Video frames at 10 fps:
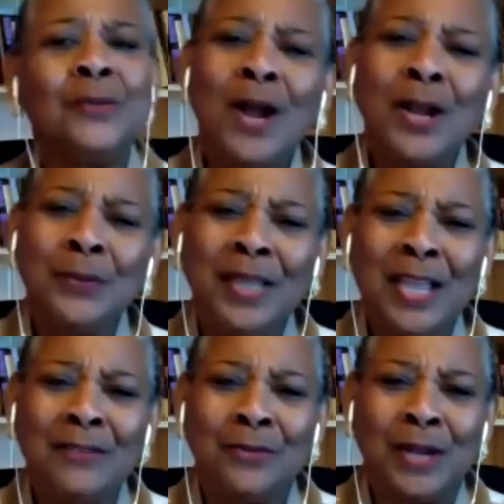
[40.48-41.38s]
And why do we
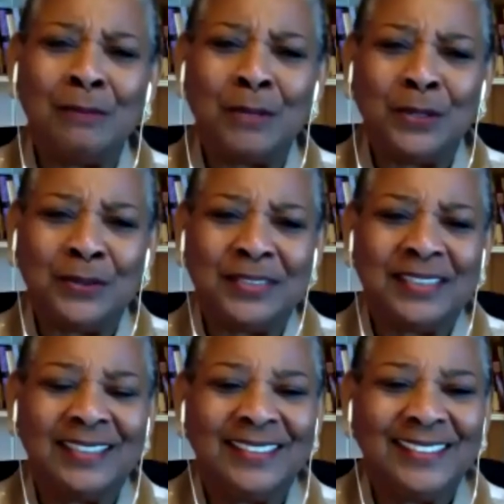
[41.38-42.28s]
have
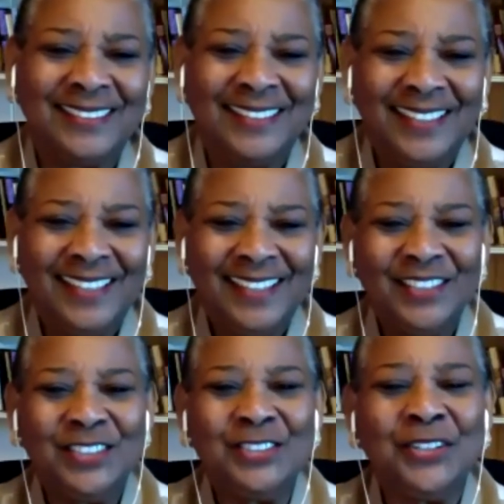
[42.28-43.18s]
rainbows?
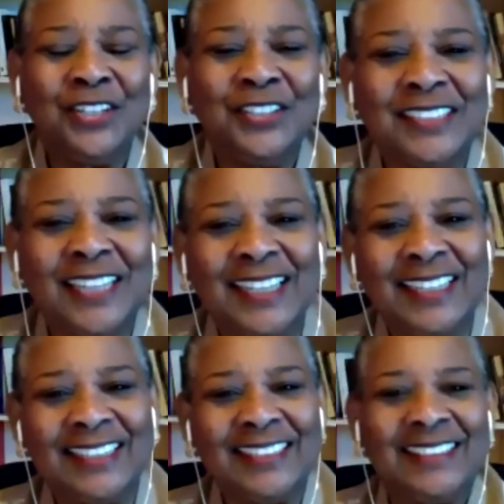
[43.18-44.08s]
The story goes like
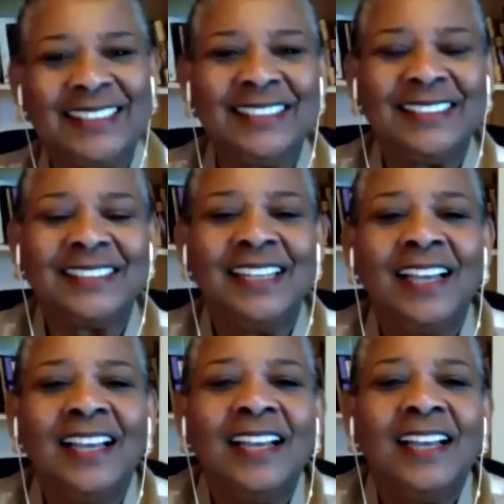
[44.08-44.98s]
this.
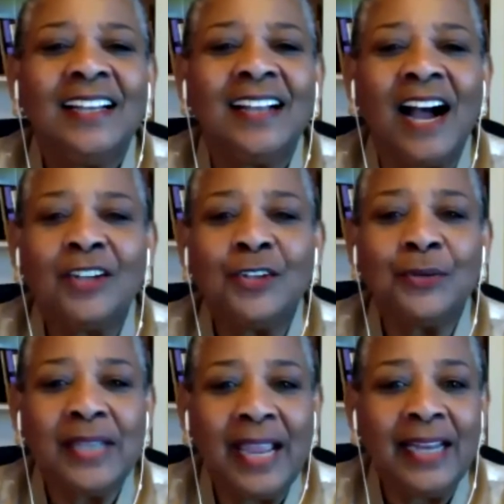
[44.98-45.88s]
God
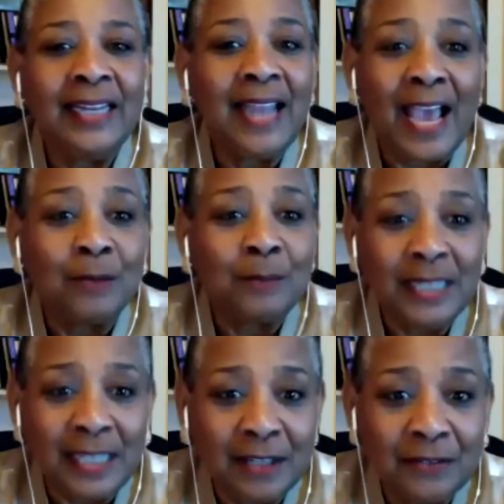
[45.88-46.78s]
created Adam
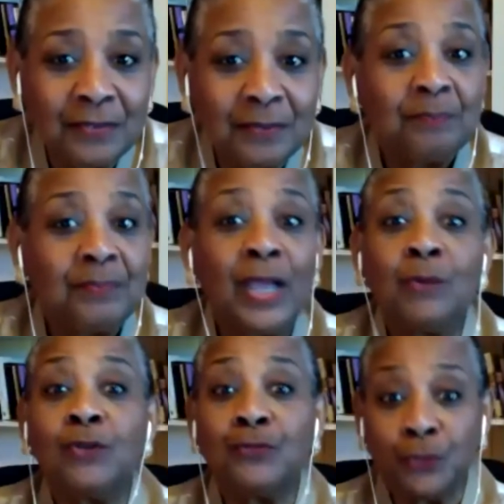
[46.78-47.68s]
and Eve. They
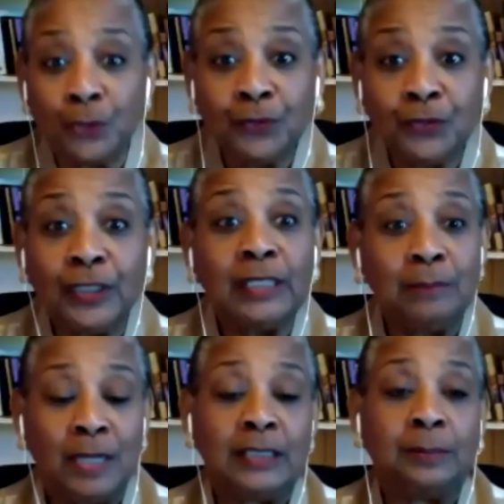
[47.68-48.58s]
were fruitful
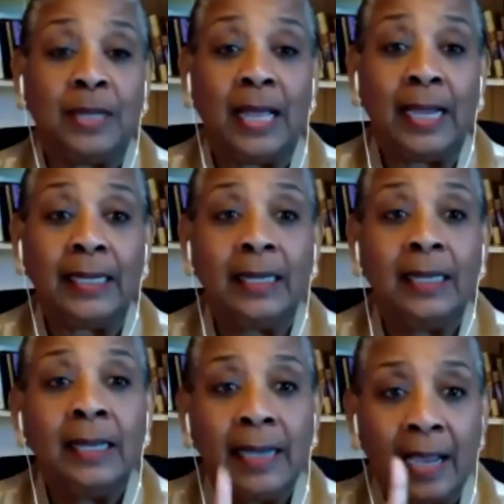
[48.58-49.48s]
and multiplied.
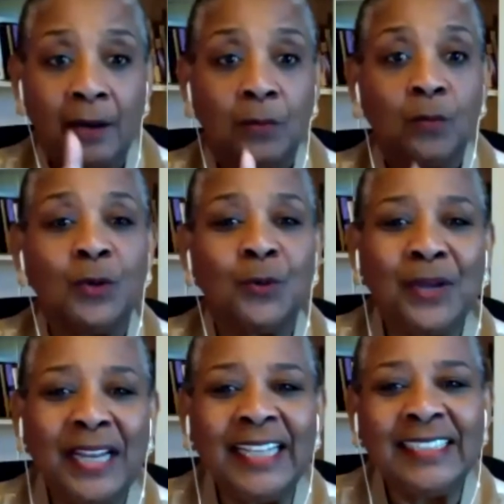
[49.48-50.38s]
Now, when
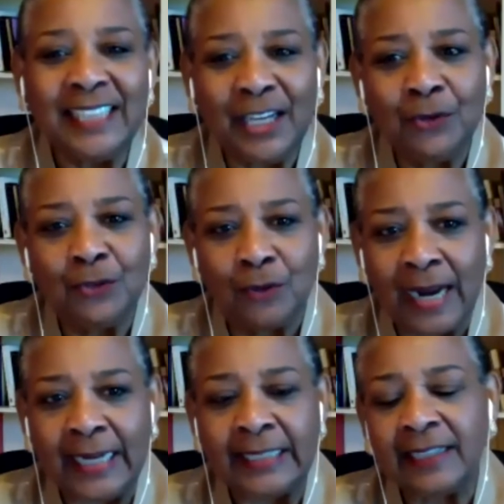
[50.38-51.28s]
reading sacred
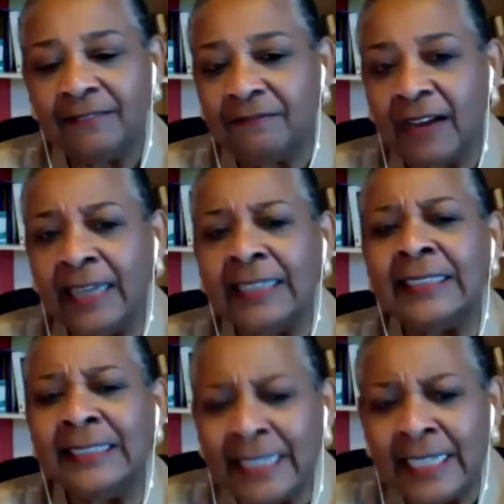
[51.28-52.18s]
writings, I find
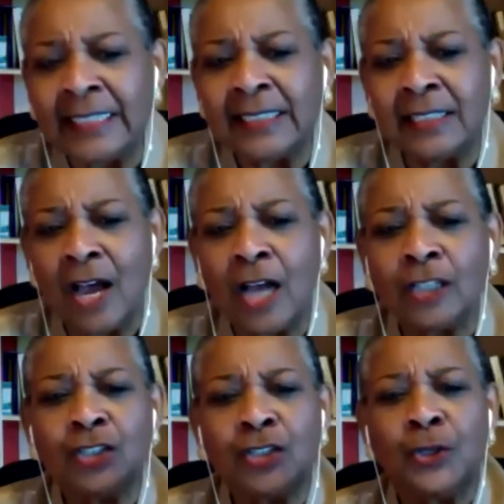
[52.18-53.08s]
it does
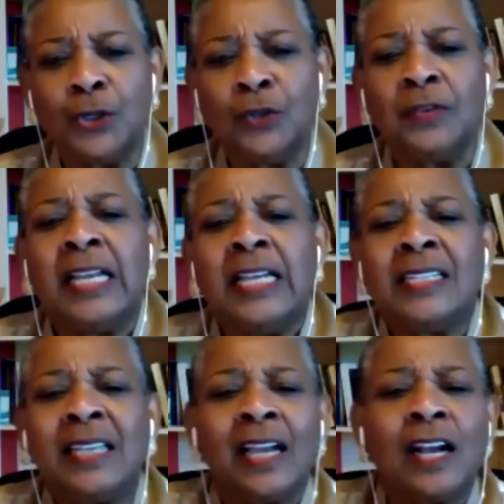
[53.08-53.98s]
not serve
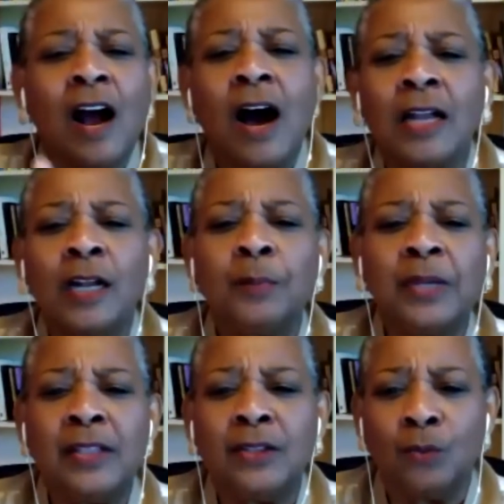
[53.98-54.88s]
to get caught up
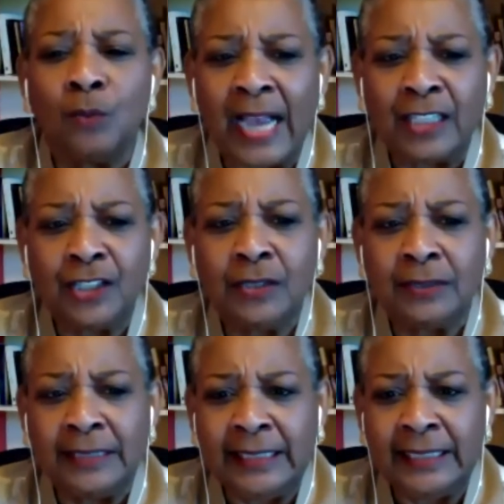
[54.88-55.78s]
in the
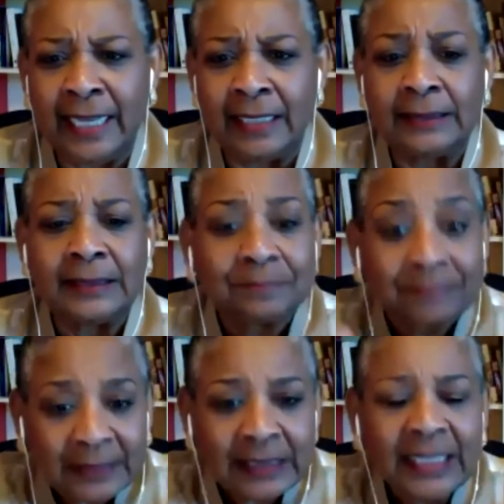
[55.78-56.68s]
rational details.
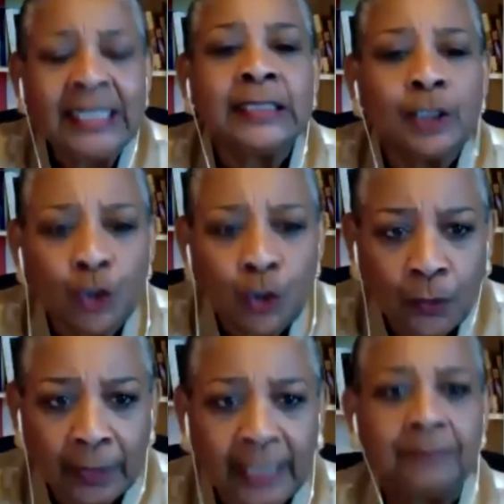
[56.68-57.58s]
It's a
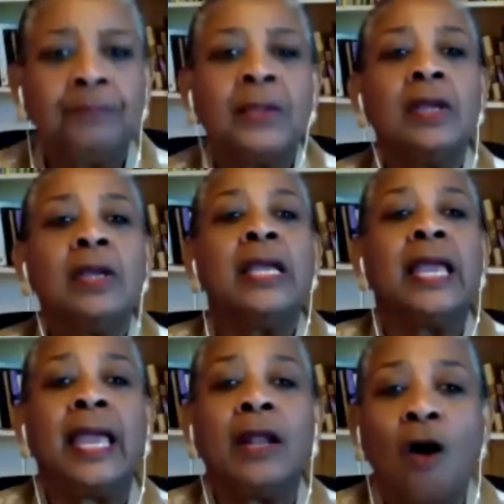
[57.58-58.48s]
story.
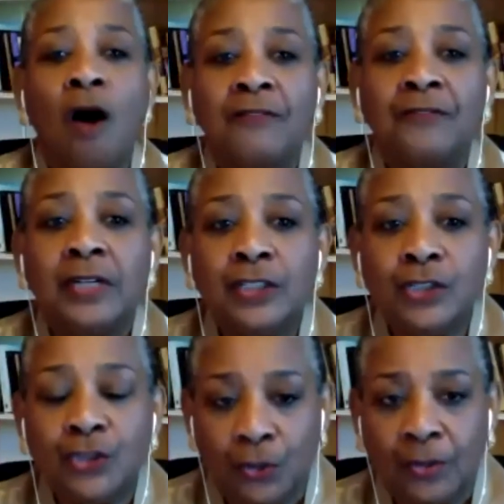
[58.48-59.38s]
And often in
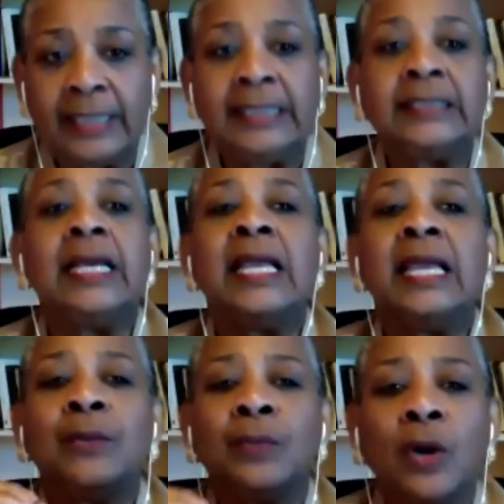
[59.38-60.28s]
stories,
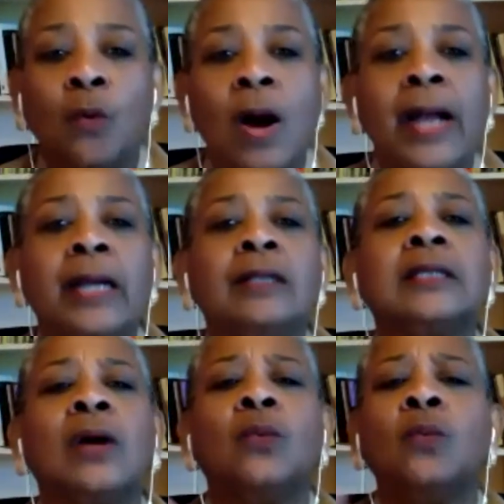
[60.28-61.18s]
it requires a